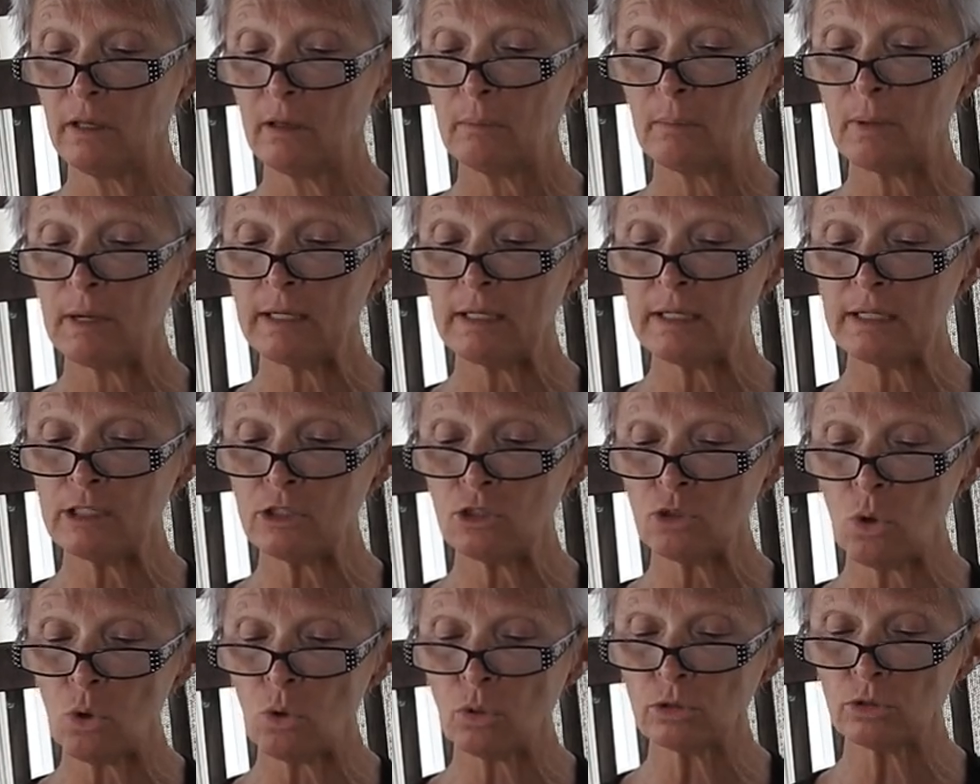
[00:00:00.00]
but he
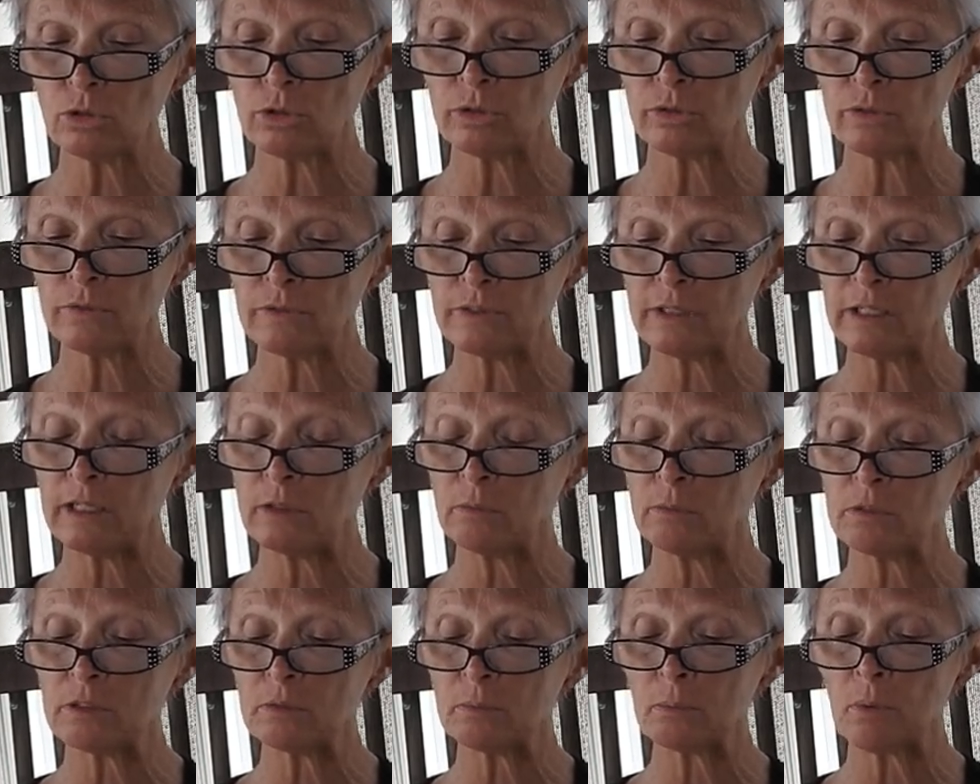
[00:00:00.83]
told her that
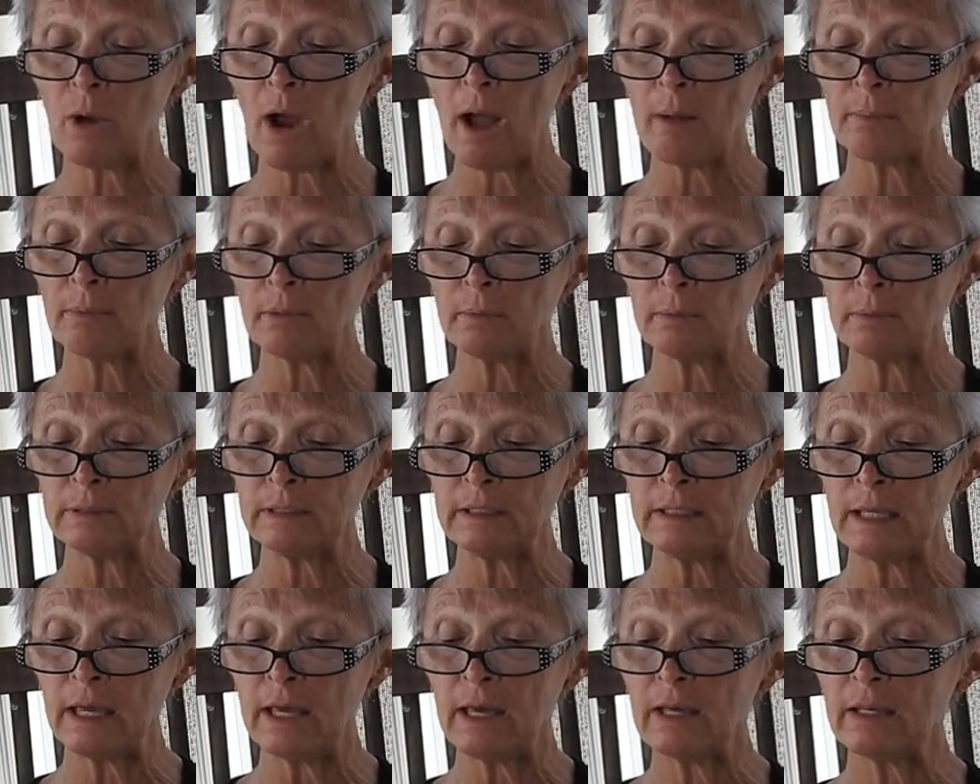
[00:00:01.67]
it was
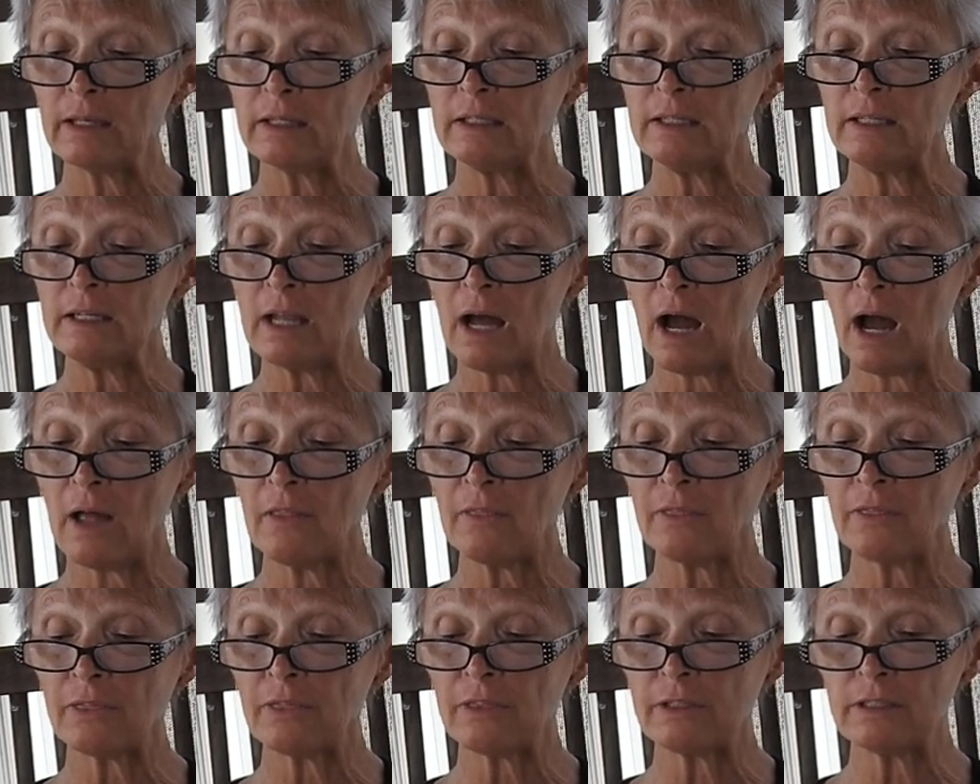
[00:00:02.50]
probably
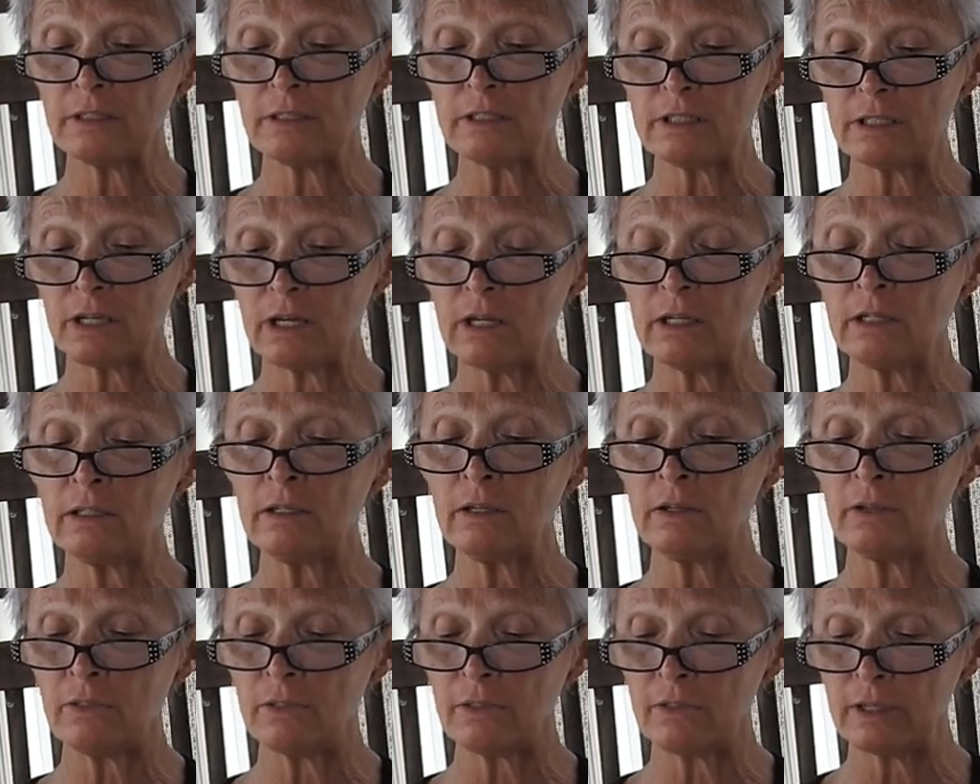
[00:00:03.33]
not the
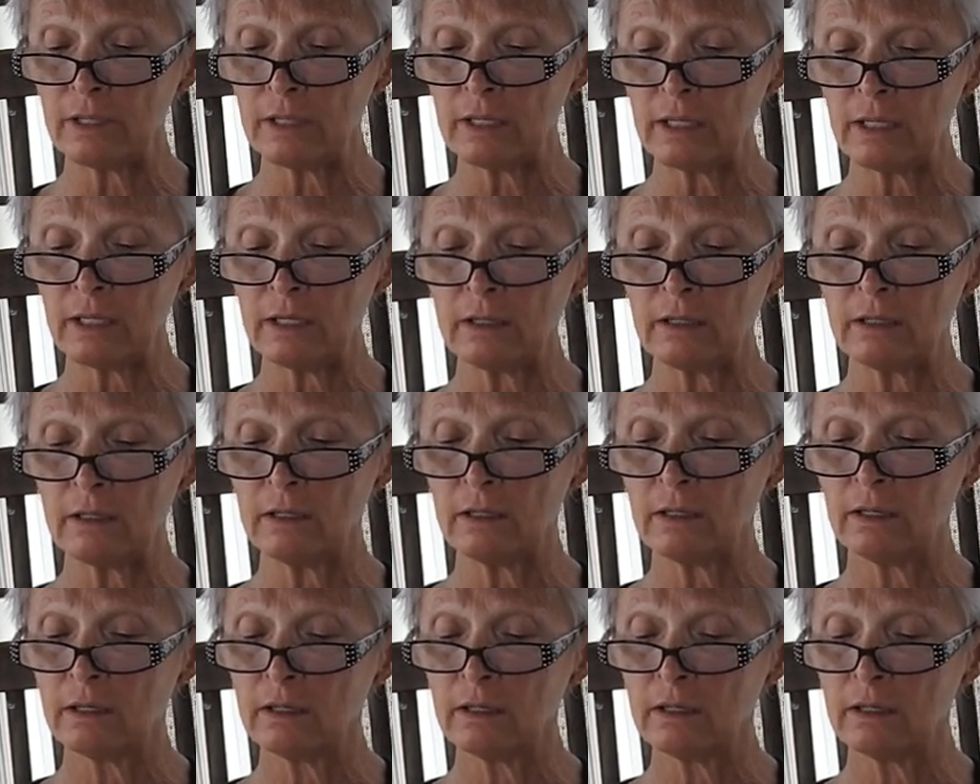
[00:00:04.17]
done thing